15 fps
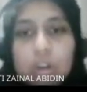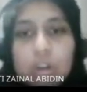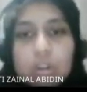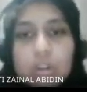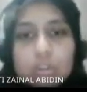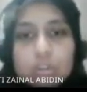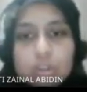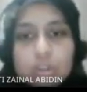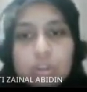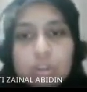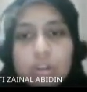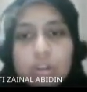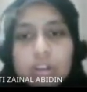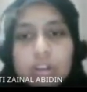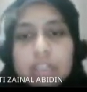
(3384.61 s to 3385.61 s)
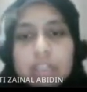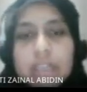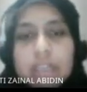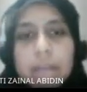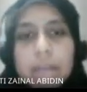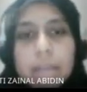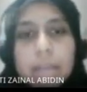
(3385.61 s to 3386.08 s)
So they already
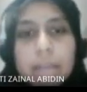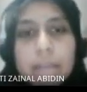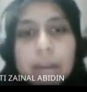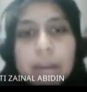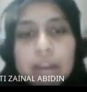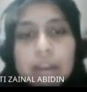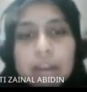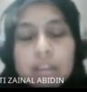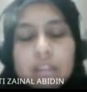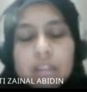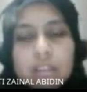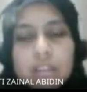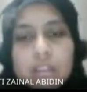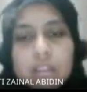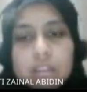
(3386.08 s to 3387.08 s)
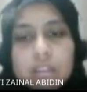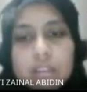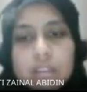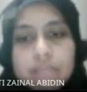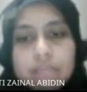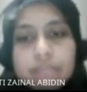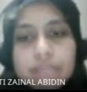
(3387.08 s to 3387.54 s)
break the
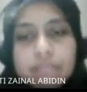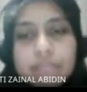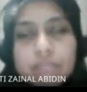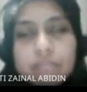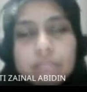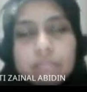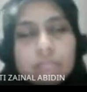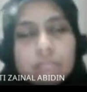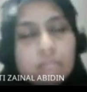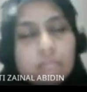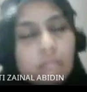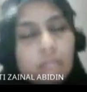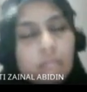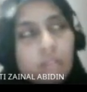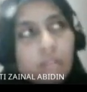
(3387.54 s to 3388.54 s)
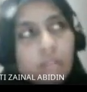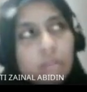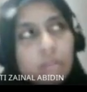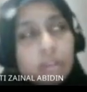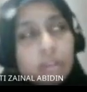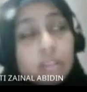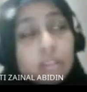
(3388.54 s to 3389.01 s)
what
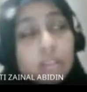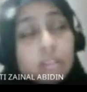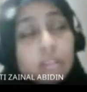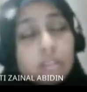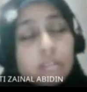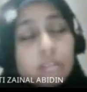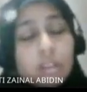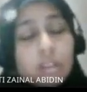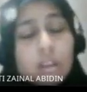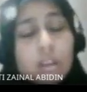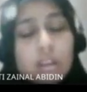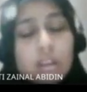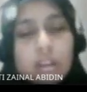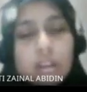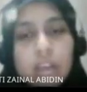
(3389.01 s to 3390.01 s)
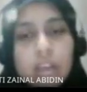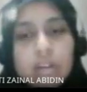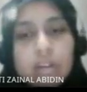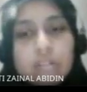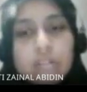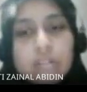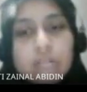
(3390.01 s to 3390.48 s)
is now the
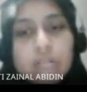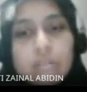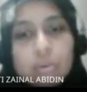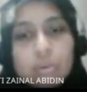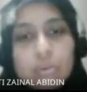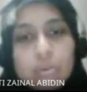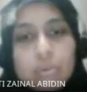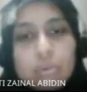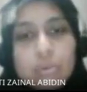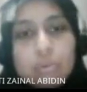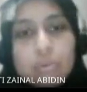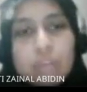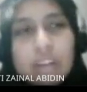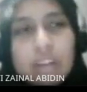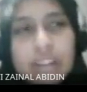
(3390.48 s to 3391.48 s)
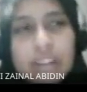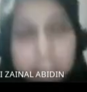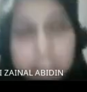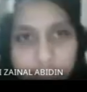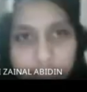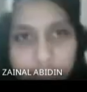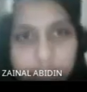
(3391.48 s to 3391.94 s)
arrow to two
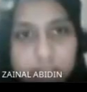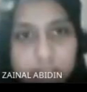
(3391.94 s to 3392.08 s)
direction.